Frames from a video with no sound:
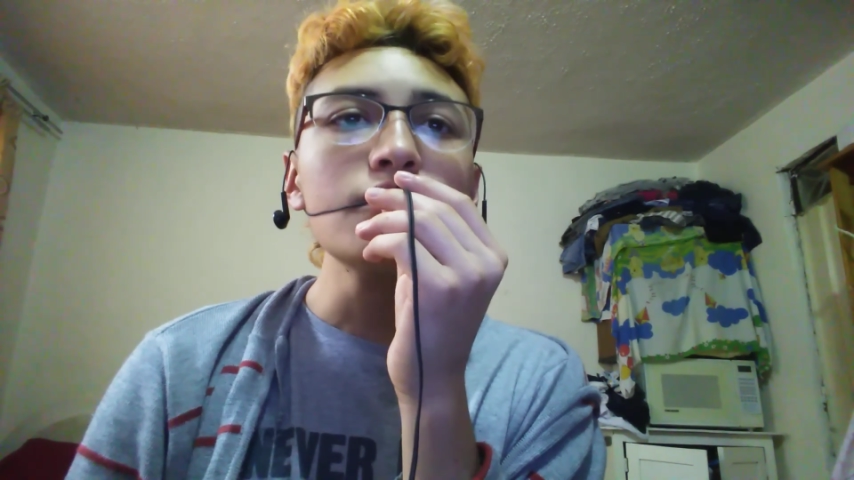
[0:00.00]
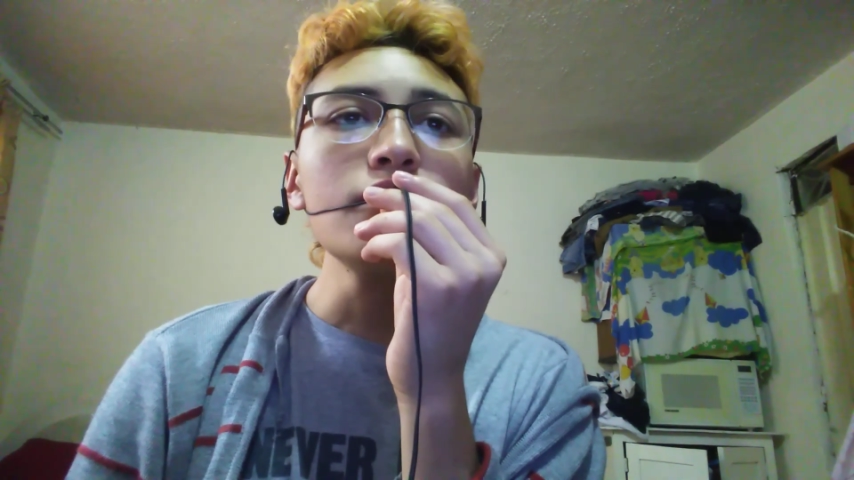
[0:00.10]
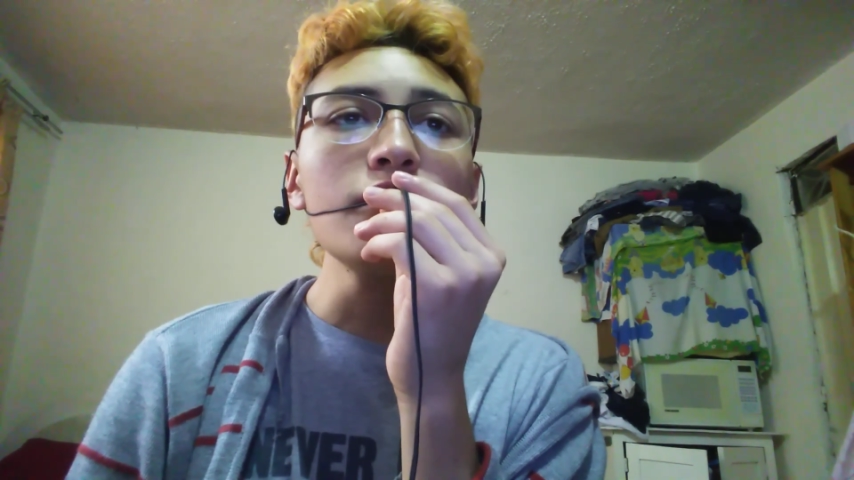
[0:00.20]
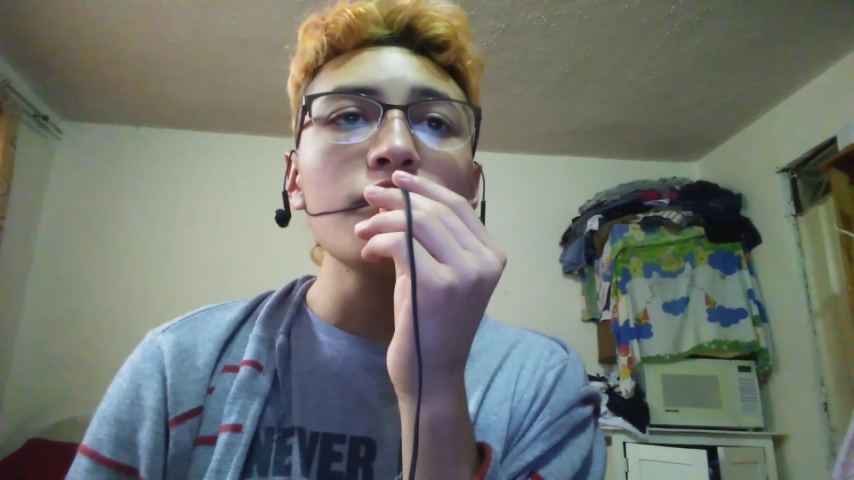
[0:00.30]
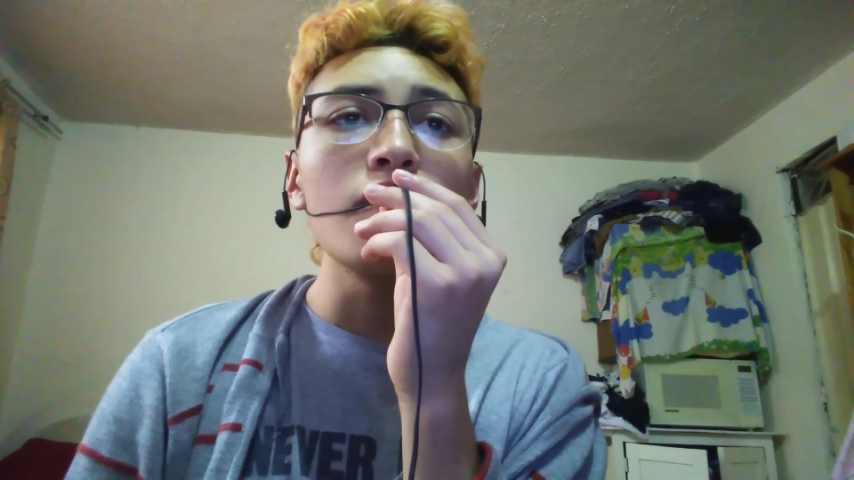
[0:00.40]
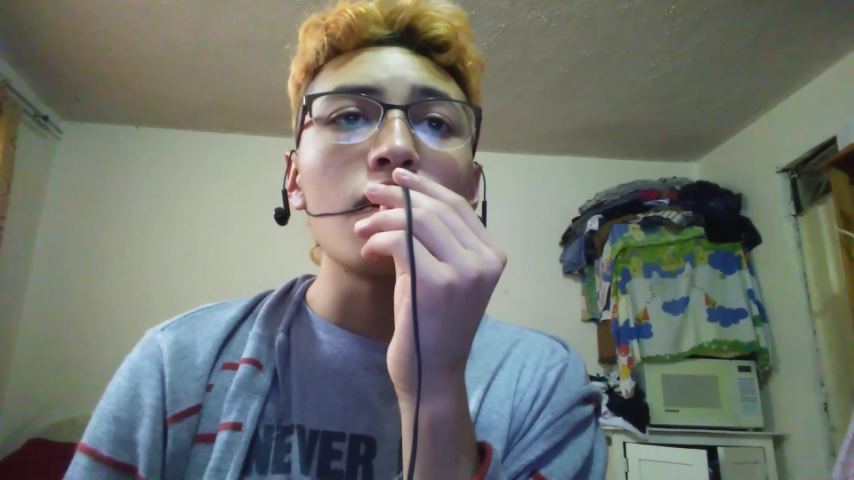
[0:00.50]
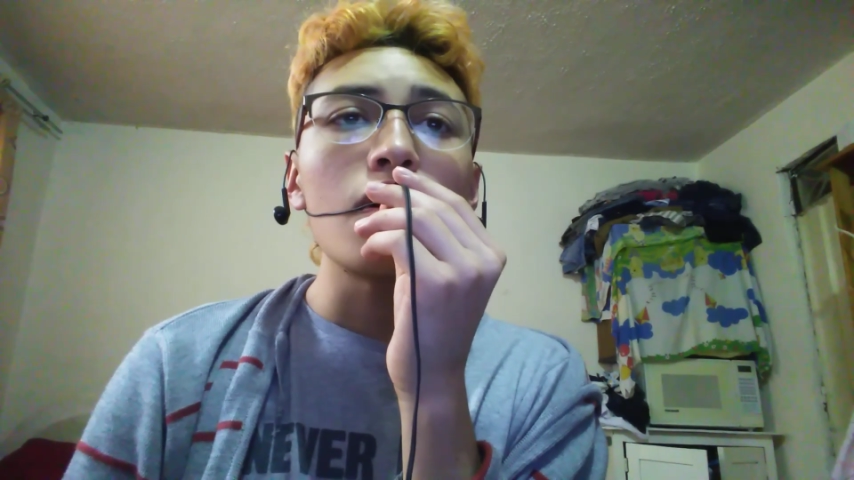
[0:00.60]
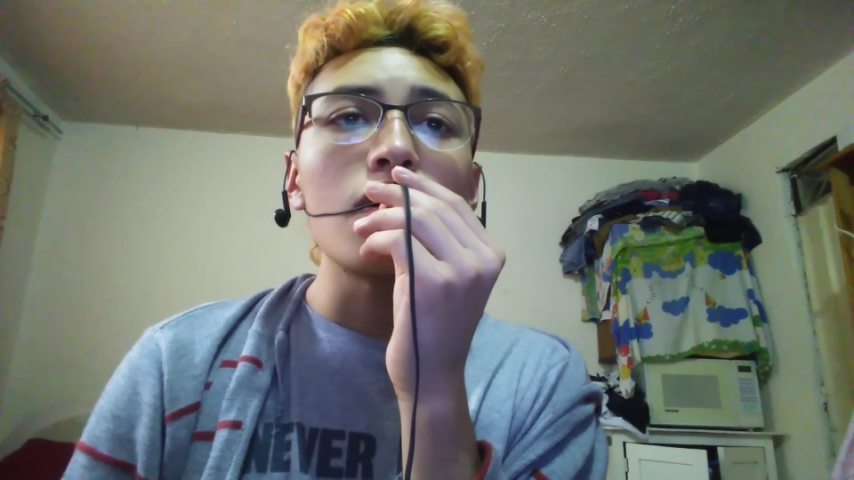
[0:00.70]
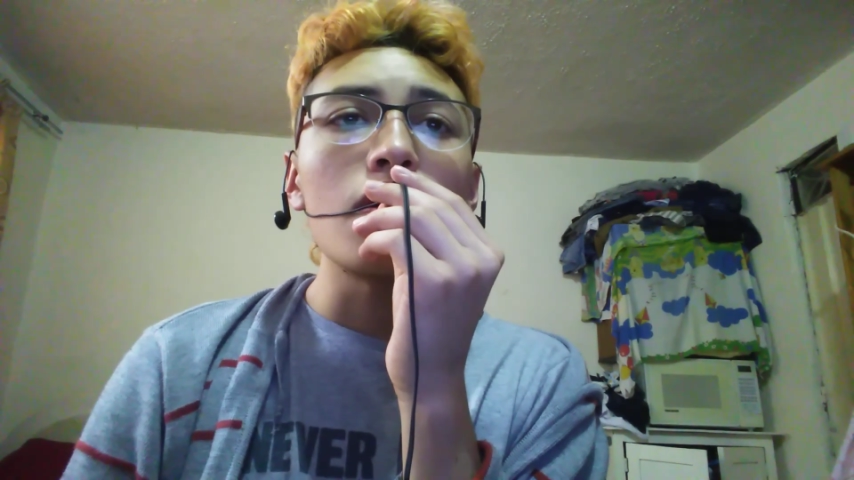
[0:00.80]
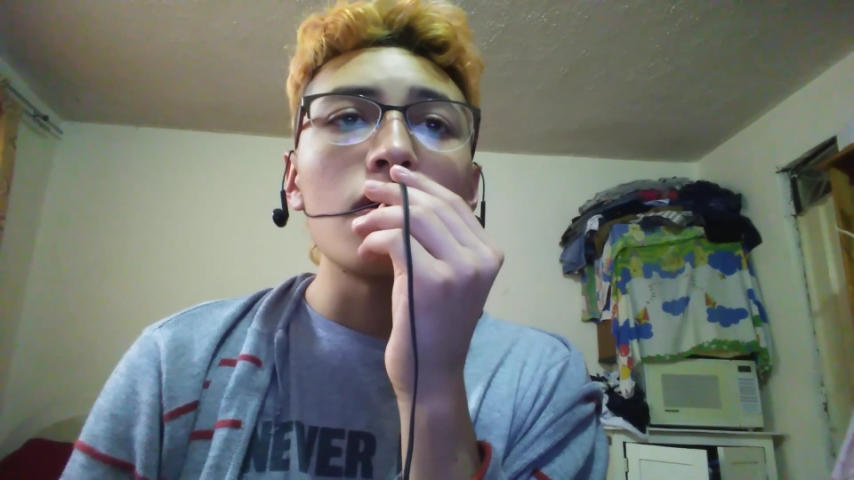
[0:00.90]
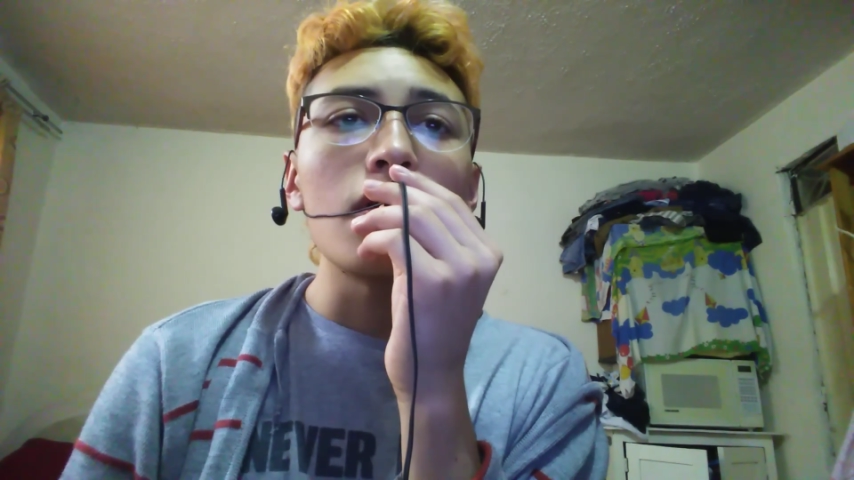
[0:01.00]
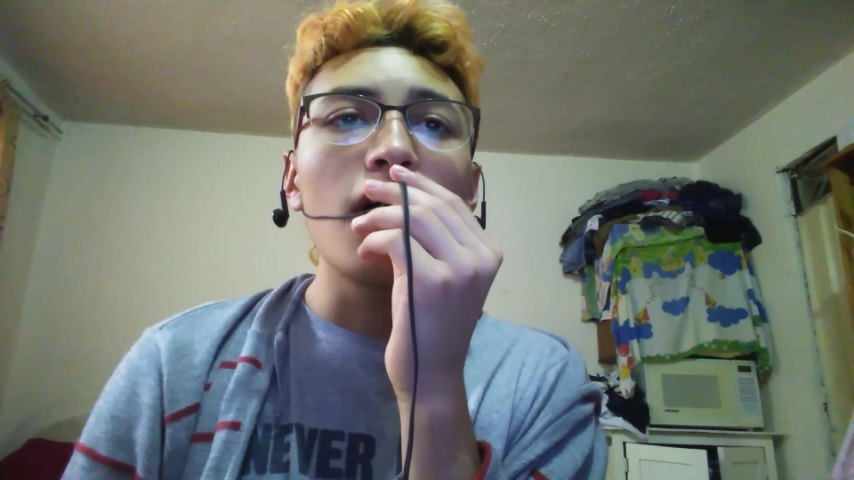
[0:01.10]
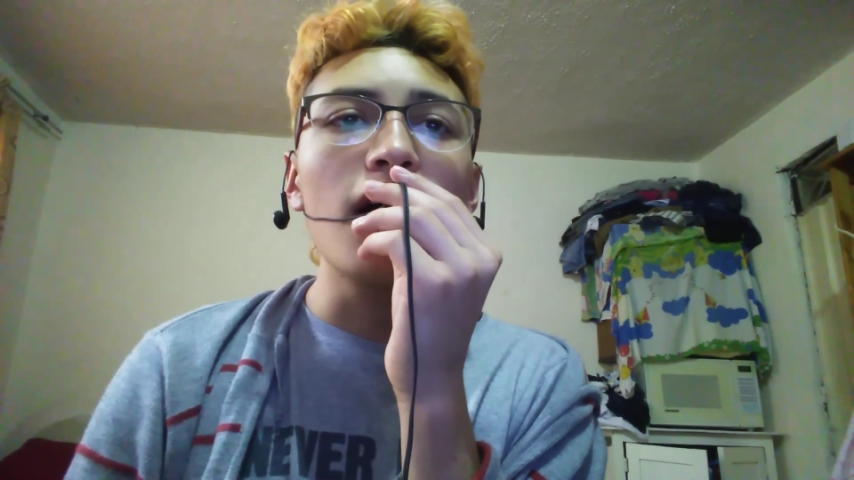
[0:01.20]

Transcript: Here I learned